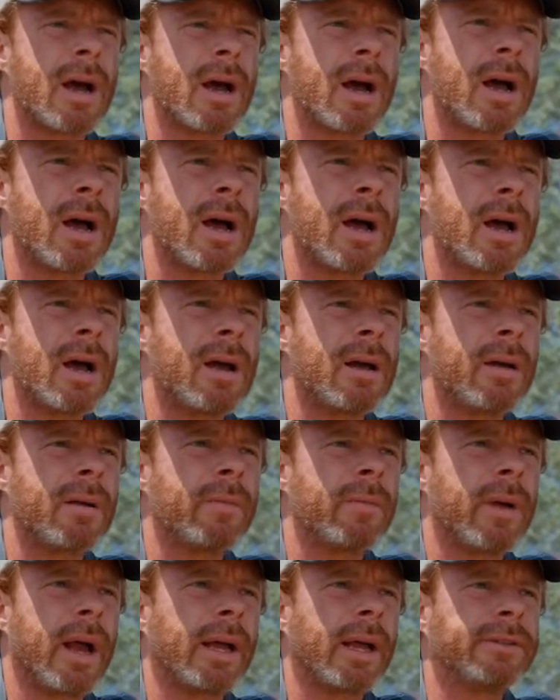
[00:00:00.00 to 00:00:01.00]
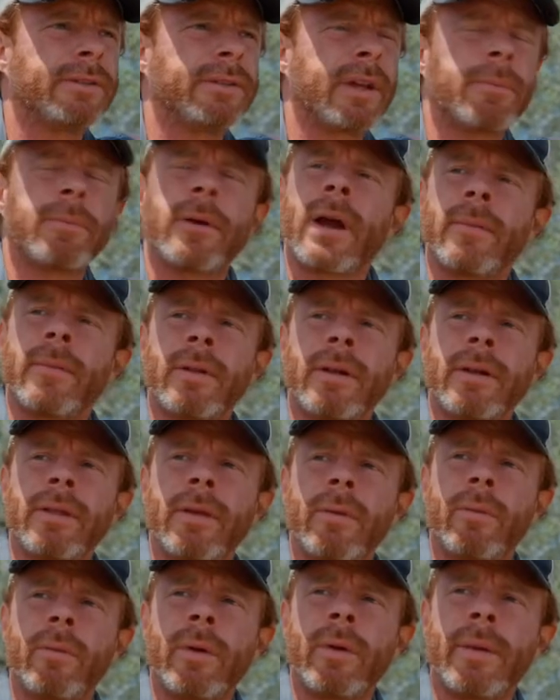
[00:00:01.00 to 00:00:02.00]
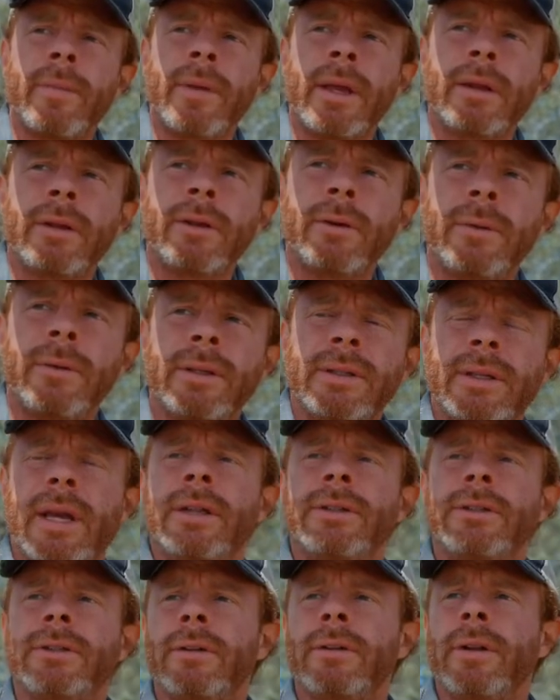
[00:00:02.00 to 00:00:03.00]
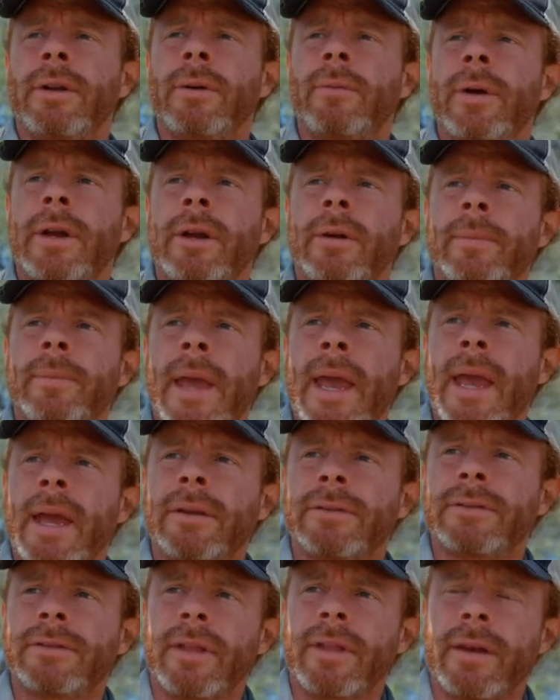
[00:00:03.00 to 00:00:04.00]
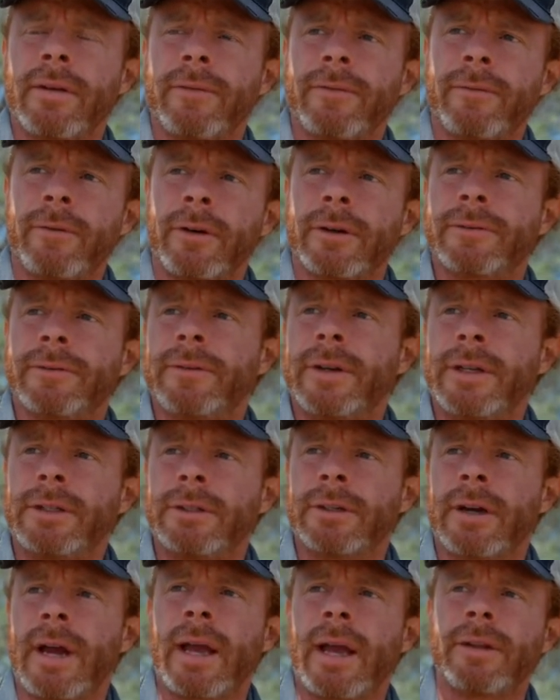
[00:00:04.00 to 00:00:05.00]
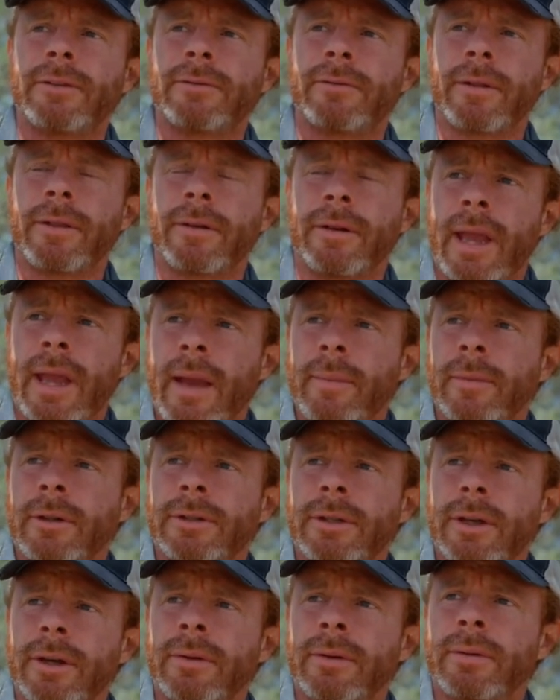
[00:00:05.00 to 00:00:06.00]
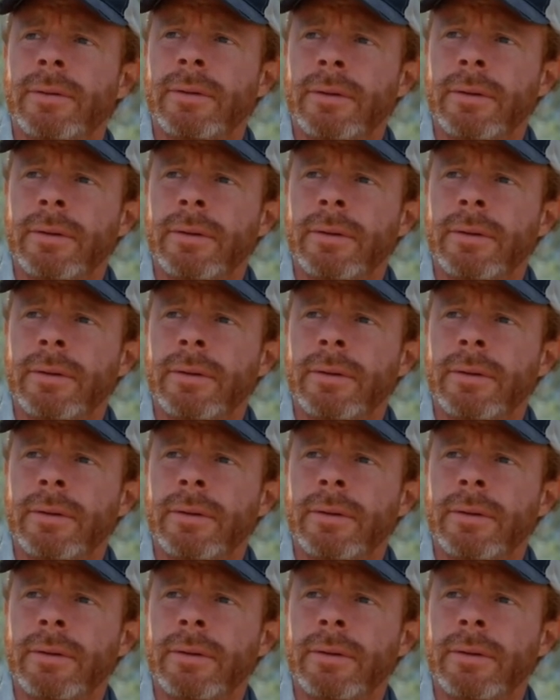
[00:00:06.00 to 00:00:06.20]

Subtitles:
I'd say probably the women who intentionally wear pants that force feed your eyes with her camel toe.